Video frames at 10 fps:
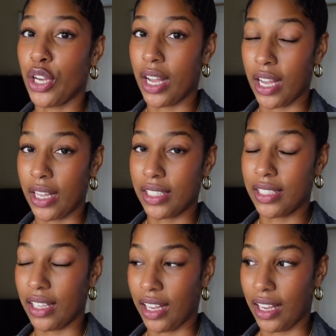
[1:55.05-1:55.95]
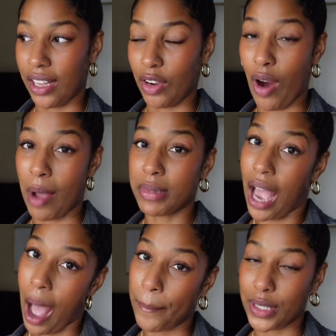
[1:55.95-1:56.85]
a, a, crop
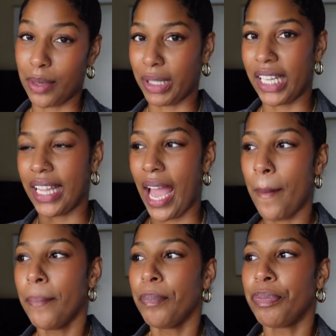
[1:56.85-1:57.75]
top or something like that.